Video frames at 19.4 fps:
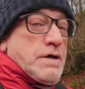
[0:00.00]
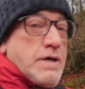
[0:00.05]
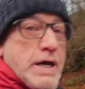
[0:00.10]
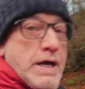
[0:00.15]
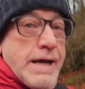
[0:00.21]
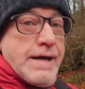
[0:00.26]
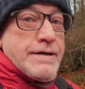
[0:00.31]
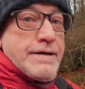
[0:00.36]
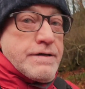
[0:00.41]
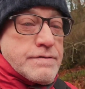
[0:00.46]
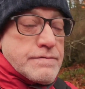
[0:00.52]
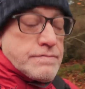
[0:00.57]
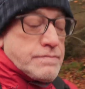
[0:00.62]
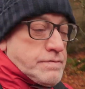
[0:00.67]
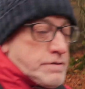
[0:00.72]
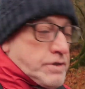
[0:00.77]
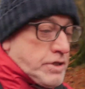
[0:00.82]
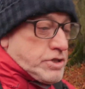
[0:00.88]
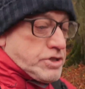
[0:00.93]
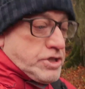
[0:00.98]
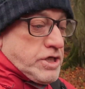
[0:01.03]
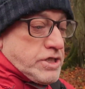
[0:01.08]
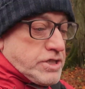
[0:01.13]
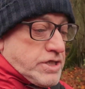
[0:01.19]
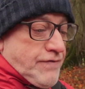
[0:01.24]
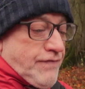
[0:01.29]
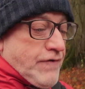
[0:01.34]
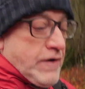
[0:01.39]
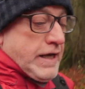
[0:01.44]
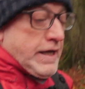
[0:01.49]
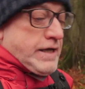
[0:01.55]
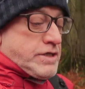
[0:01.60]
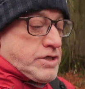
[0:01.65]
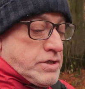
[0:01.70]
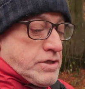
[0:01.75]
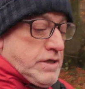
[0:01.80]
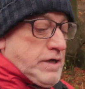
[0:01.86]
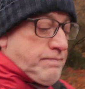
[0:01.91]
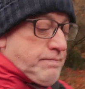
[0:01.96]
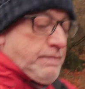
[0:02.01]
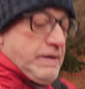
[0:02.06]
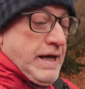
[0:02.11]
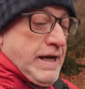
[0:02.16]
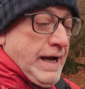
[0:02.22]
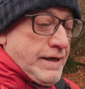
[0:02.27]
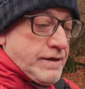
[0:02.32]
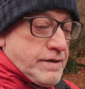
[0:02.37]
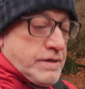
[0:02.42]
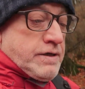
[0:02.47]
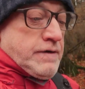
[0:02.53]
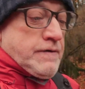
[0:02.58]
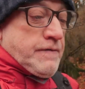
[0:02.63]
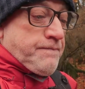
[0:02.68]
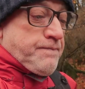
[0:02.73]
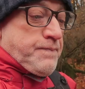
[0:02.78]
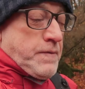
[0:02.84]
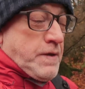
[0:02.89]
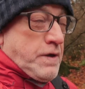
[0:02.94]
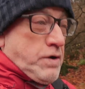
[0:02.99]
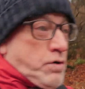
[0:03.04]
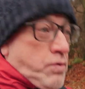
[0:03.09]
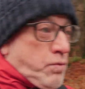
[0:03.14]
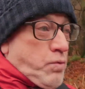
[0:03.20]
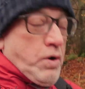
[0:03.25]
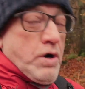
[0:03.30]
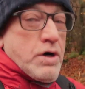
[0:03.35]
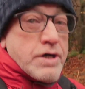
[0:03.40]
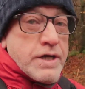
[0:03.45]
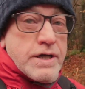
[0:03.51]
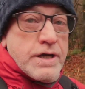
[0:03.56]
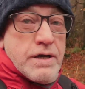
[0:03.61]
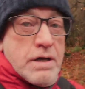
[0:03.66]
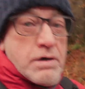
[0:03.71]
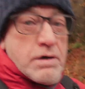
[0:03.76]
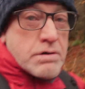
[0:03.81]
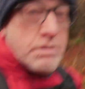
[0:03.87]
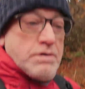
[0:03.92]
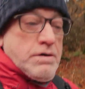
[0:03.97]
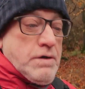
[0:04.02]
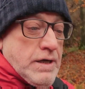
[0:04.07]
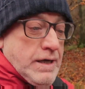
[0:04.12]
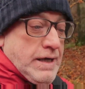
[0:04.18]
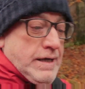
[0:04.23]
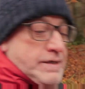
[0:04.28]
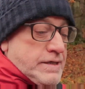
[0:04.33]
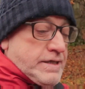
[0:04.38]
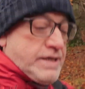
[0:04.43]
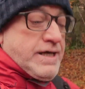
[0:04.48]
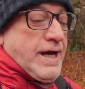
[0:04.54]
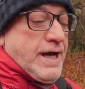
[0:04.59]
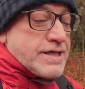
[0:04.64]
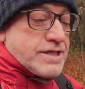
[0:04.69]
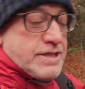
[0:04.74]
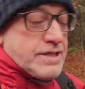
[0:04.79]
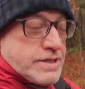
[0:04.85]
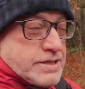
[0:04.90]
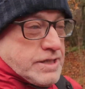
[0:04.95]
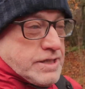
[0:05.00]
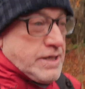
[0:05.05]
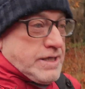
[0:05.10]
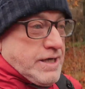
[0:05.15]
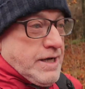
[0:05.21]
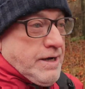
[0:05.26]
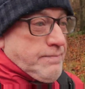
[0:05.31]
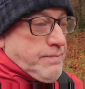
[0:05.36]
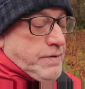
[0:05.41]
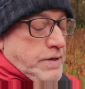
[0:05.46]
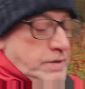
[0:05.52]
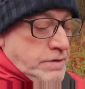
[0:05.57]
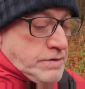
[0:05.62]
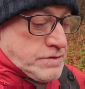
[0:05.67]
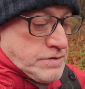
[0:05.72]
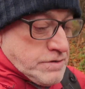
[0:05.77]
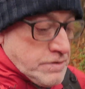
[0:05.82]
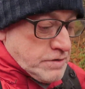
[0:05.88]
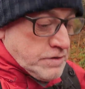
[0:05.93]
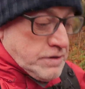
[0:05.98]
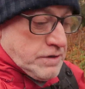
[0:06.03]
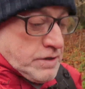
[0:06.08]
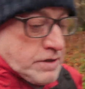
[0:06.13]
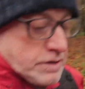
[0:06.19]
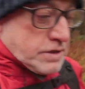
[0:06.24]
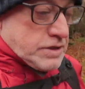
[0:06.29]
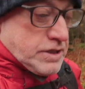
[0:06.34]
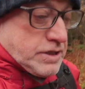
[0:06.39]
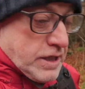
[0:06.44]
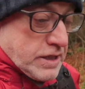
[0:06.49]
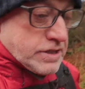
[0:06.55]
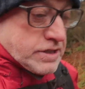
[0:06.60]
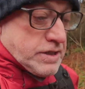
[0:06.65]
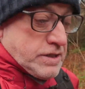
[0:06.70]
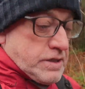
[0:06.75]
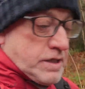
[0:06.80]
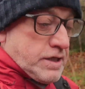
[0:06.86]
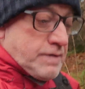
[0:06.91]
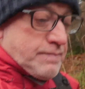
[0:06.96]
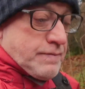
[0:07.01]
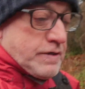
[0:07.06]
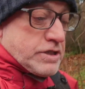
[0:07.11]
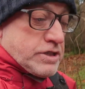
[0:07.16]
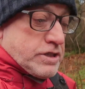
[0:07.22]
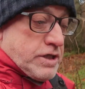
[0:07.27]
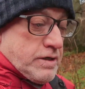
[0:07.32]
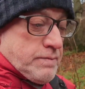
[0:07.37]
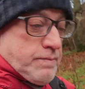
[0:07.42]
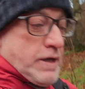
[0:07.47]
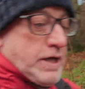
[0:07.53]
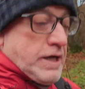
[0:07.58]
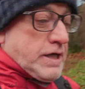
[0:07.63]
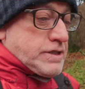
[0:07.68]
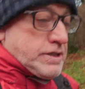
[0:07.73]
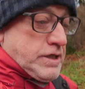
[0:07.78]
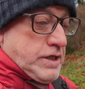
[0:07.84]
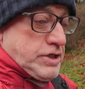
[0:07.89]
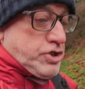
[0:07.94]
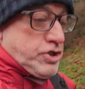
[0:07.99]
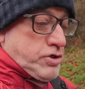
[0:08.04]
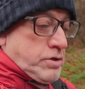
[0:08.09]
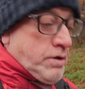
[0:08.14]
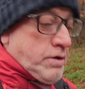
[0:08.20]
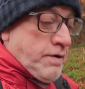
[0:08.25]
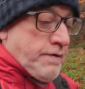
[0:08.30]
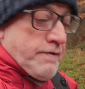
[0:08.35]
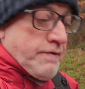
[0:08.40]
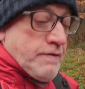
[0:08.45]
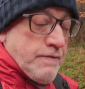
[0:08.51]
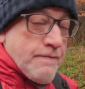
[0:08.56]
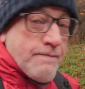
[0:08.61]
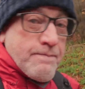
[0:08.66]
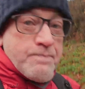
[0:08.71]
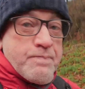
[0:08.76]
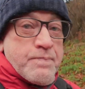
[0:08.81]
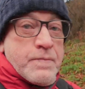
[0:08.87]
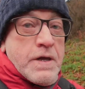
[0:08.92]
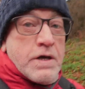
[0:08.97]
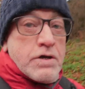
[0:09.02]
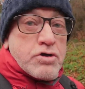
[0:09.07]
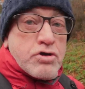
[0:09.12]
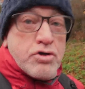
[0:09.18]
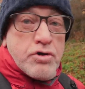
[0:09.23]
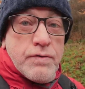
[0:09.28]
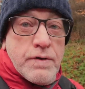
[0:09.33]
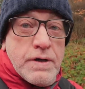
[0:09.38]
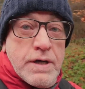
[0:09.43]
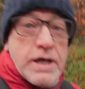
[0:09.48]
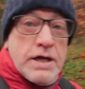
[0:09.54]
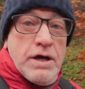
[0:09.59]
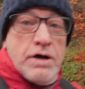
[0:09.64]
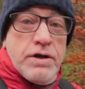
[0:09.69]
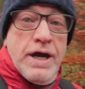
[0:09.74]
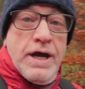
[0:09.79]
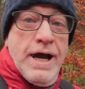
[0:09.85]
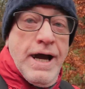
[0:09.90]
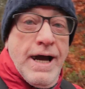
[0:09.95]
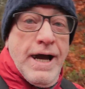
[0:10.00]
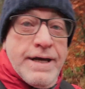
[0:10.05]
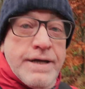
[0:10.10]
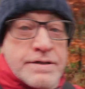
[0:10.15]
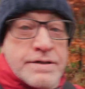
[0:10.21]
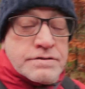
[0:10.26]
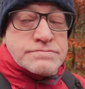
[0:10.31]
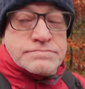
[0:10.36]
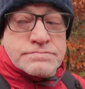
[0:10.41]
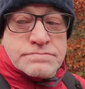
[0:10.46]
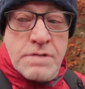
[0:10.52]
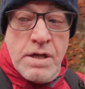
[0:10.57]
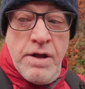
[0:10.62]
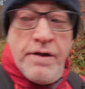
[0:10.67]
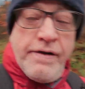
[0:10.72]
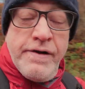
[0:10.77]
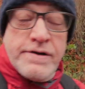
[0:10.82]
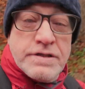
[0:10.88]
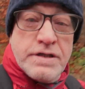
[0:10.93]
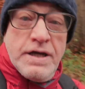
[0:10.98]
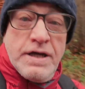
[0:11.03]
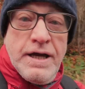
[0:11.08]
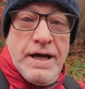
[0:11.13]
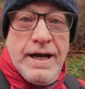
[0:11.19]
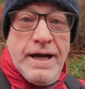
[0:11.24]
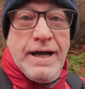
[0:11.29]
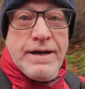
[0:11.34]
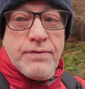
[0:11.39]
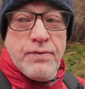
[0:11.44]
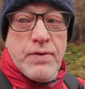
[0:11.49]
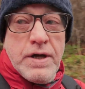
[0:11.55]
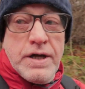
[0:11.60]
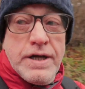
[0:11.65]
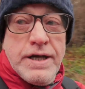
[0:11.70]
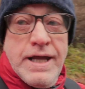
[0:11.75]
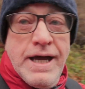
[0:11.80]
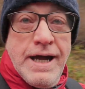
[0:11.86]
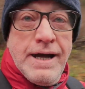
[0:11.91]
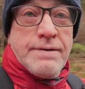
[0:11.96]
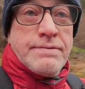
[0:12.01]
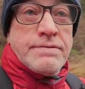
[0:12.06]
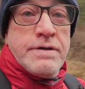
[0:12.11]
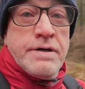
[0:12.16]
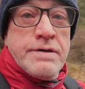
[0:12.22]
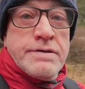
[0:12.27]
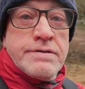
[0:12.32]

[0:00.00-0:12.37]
the G7X in my hand, walking along and gassing to camera, testing the image stabilisation, currently on high. And we are now,